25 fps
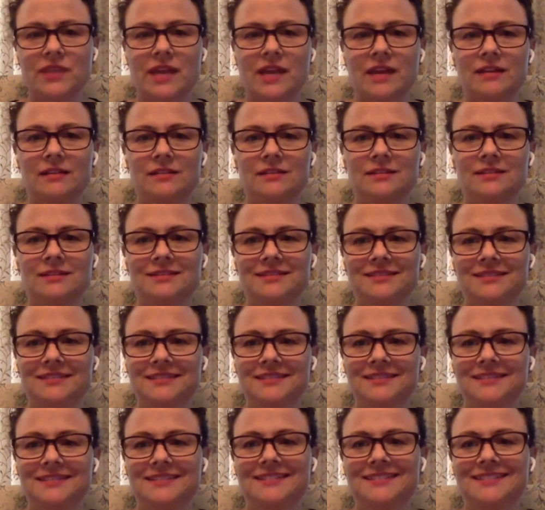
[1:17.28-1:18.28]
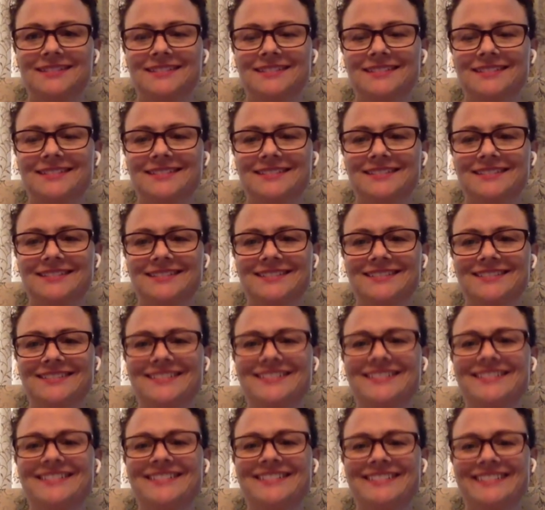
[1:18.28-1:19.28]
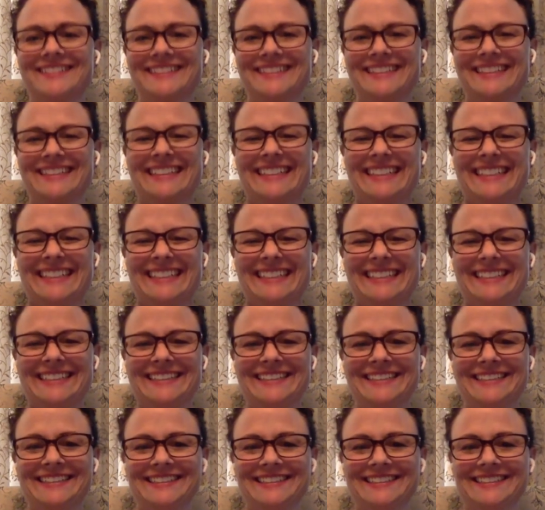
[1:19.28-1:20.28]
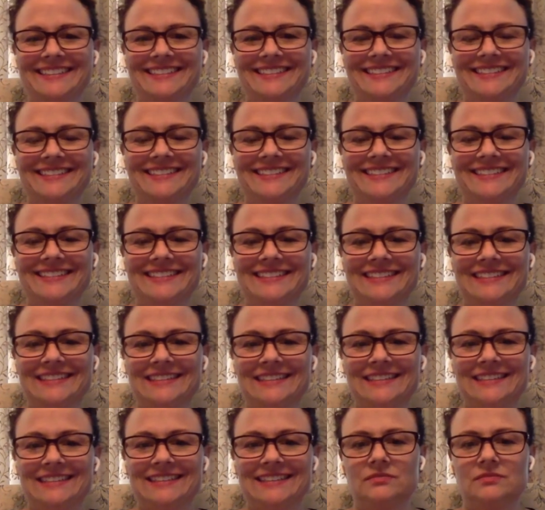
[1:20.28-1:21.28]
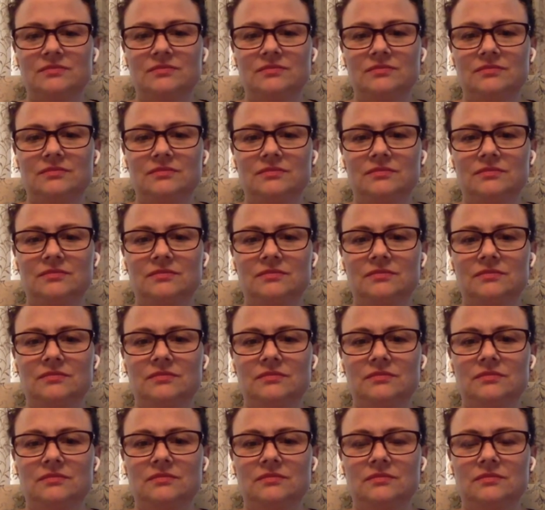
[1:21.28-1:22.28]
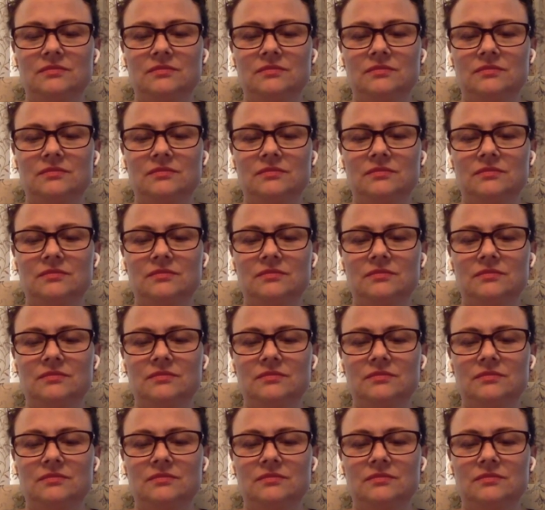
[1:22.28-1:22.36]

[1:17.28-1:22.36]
(not speaking)